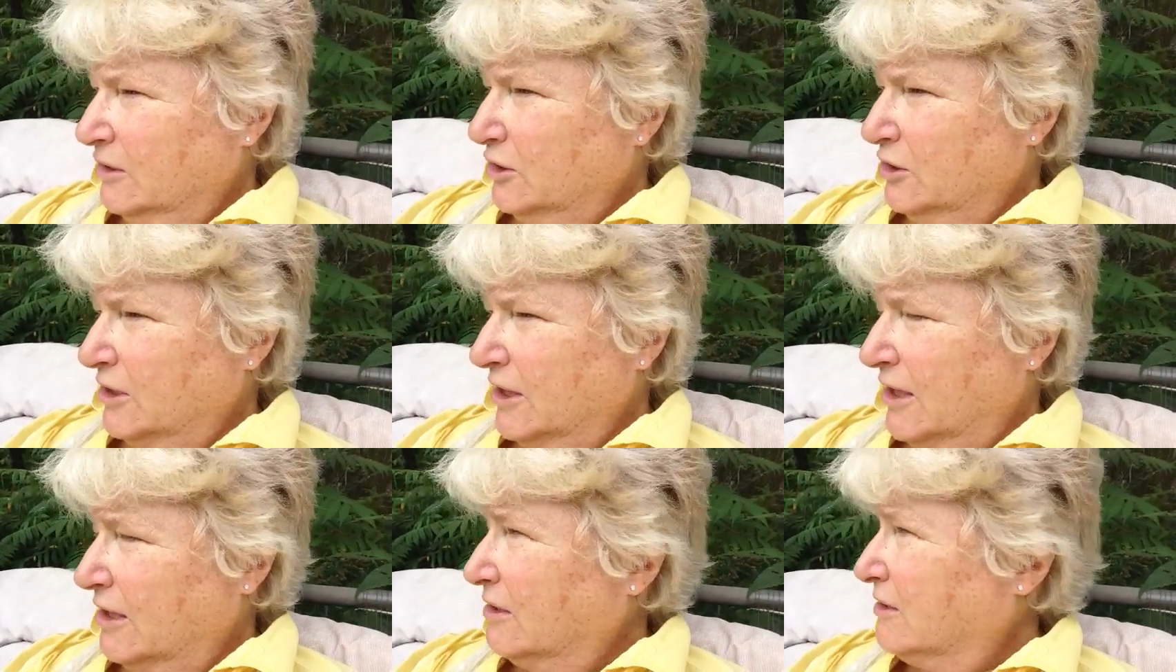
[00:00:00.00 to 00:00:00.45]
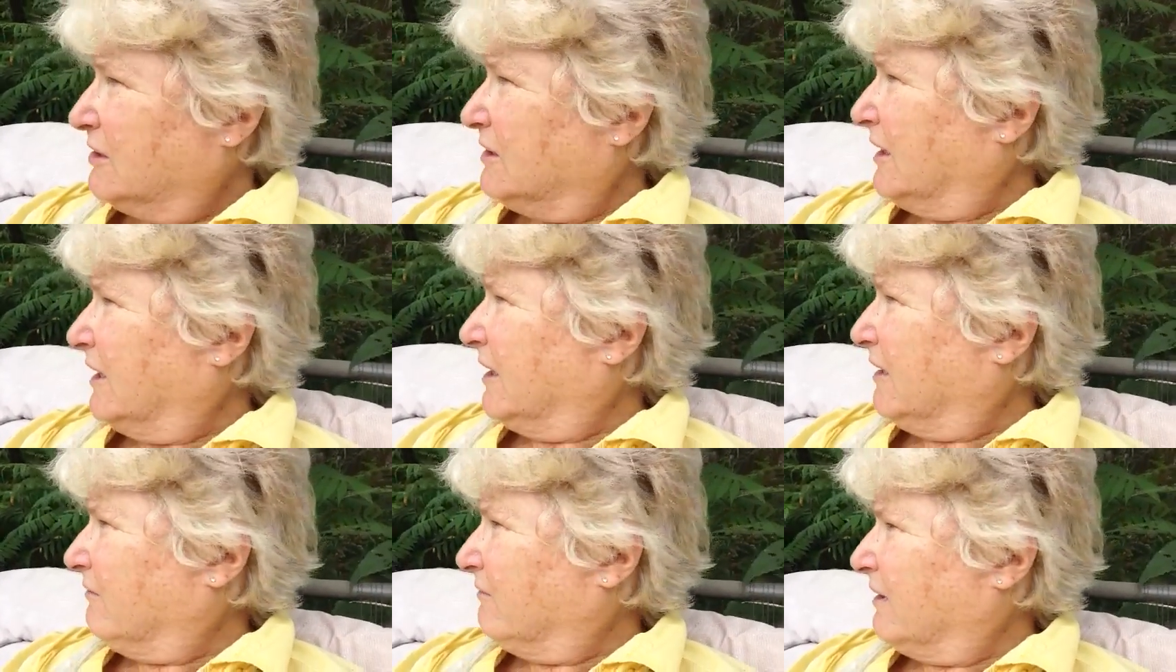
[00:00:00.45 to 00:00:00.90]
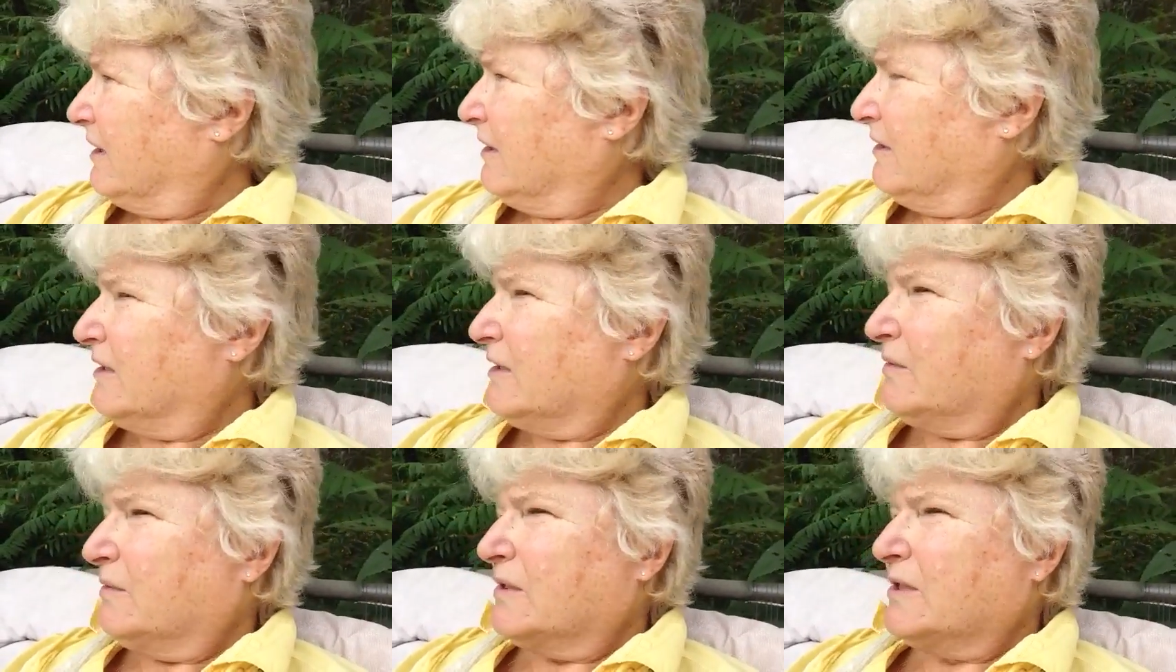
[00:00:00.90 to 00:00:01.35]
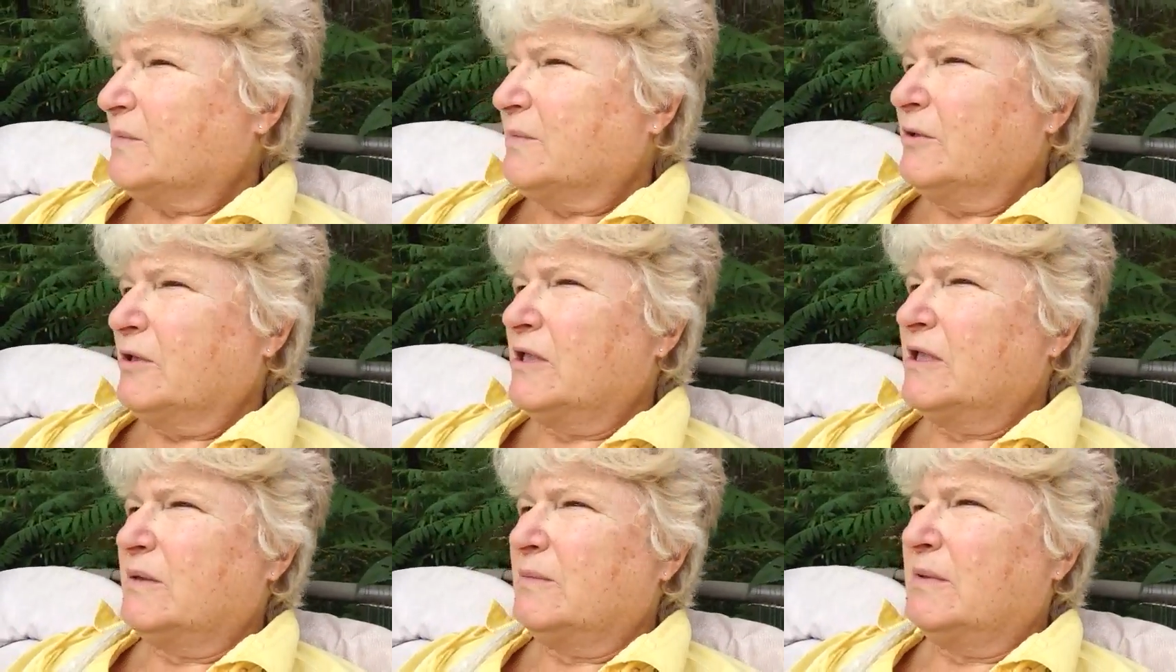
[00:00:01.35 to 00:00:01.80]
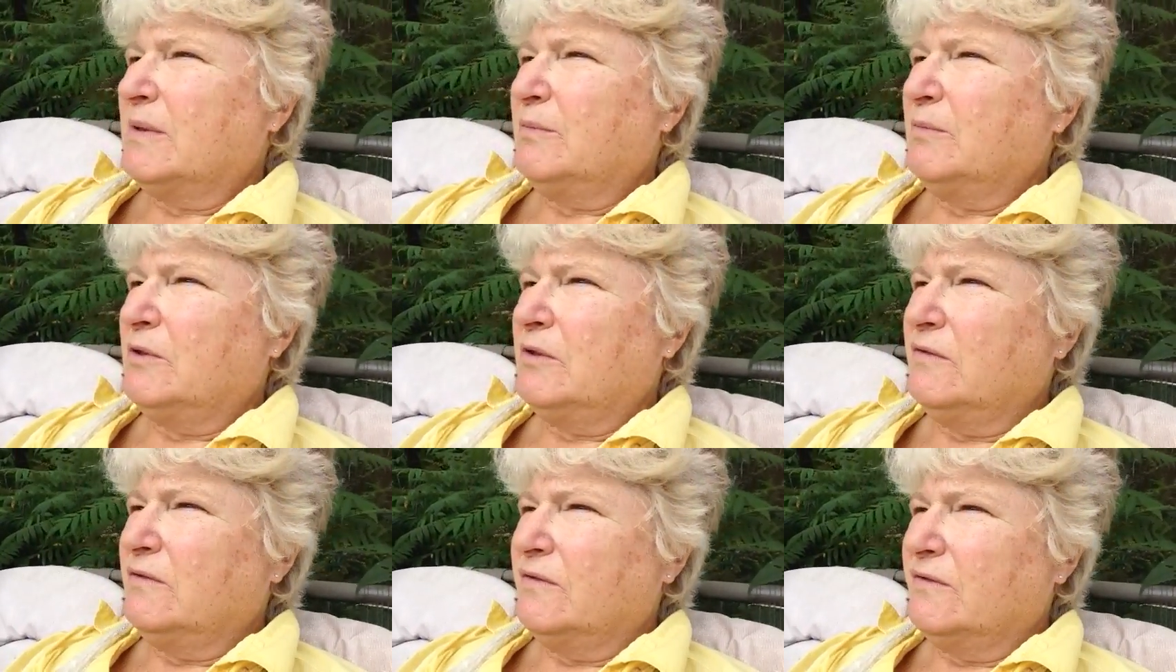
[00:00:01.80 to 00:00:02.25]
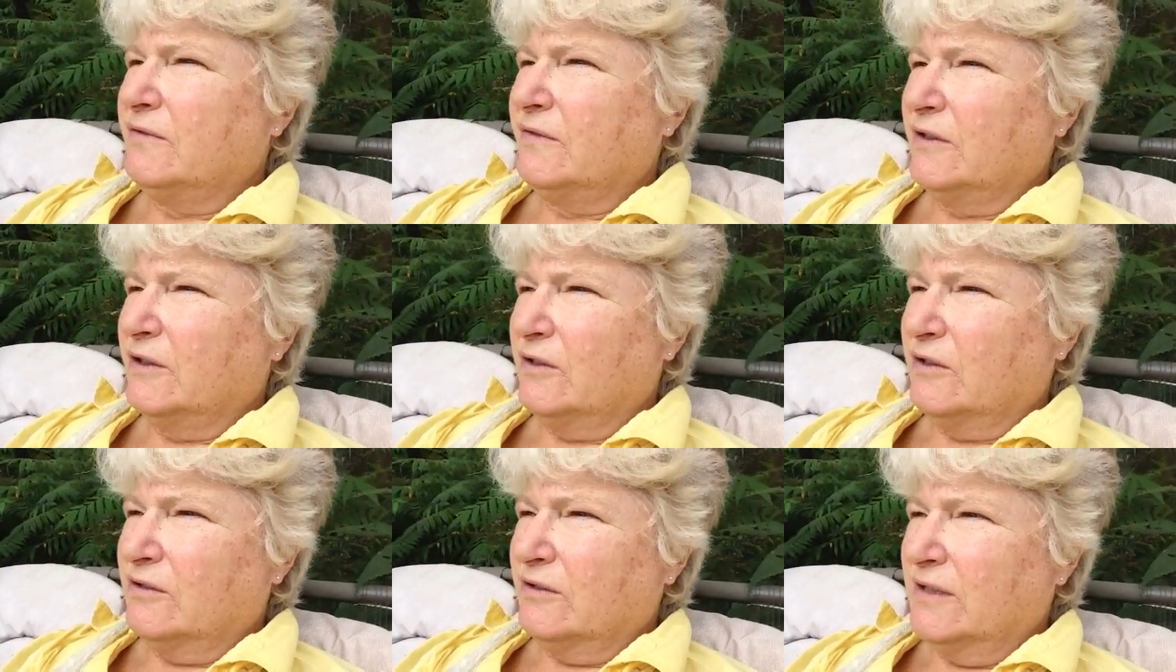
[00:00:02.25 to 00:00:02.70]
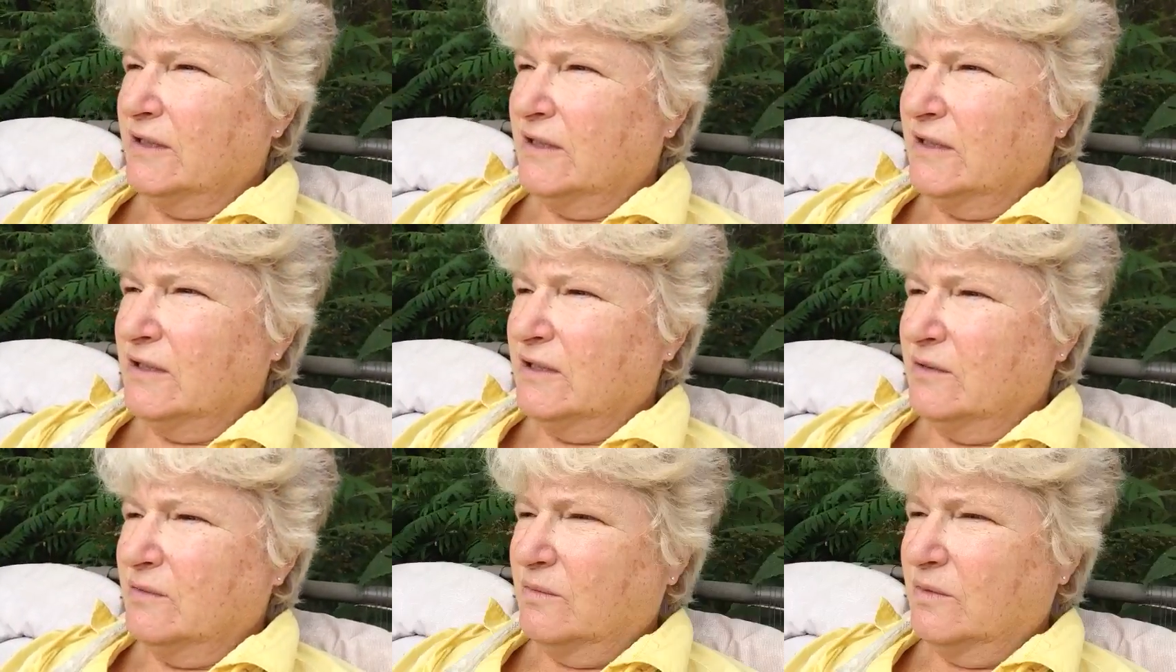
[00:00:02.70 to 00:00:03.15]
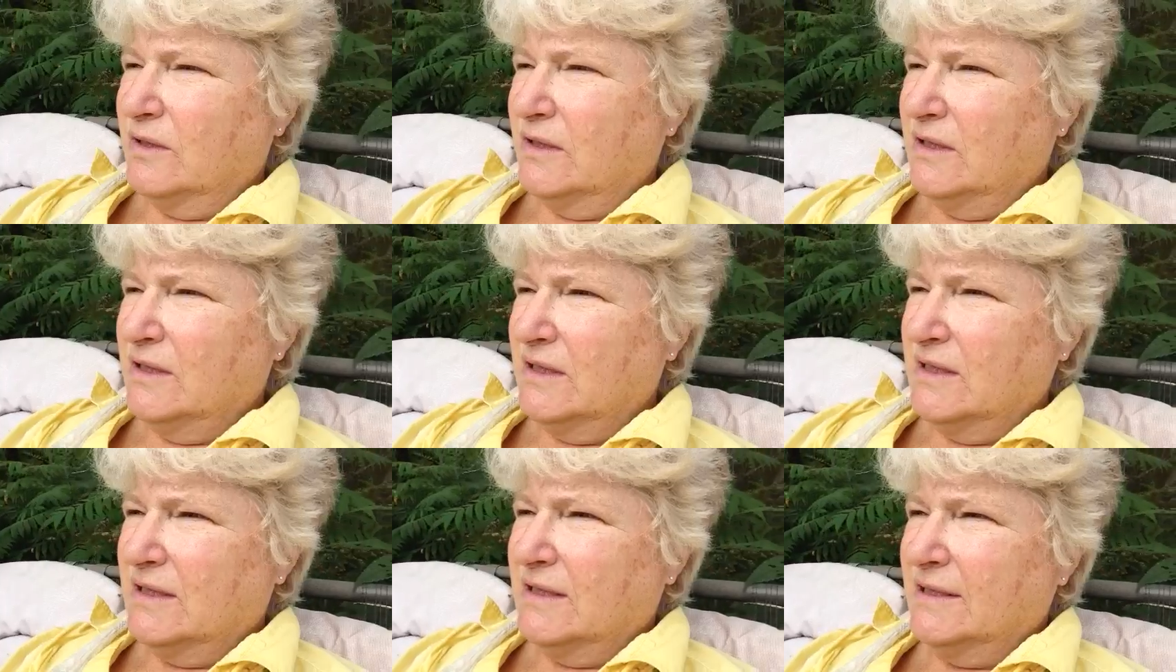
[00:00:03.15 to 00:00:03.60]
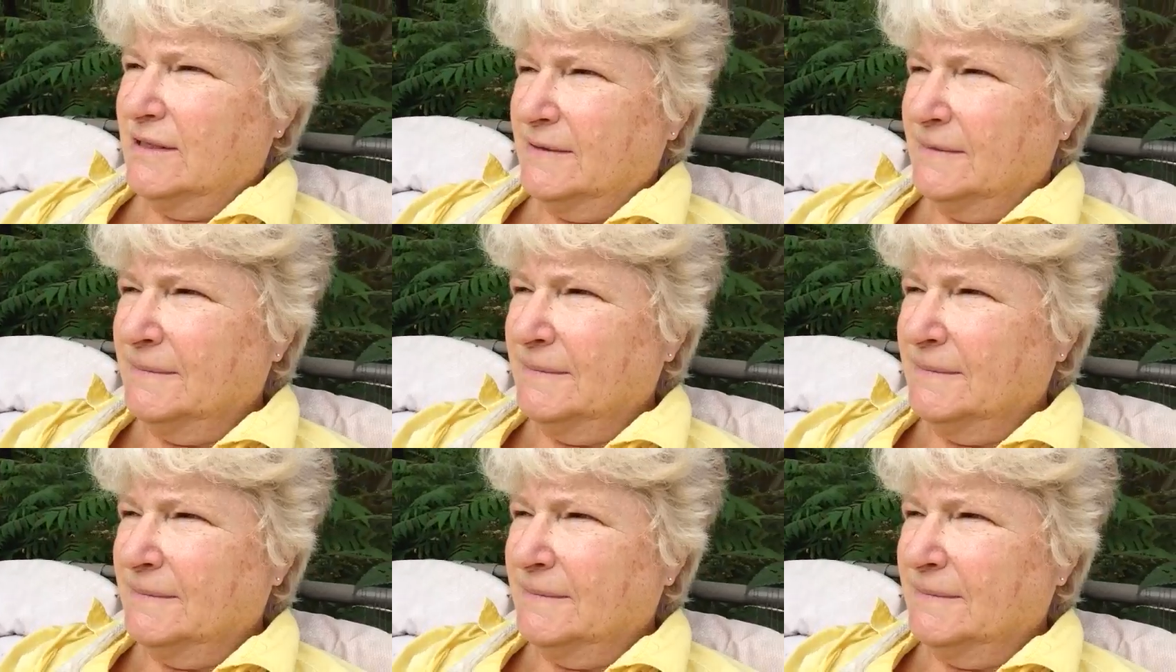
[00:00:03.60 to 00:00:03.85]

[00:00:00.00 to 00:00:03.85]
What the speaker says: Chairs laying around that were supposed to be moved further into the woods.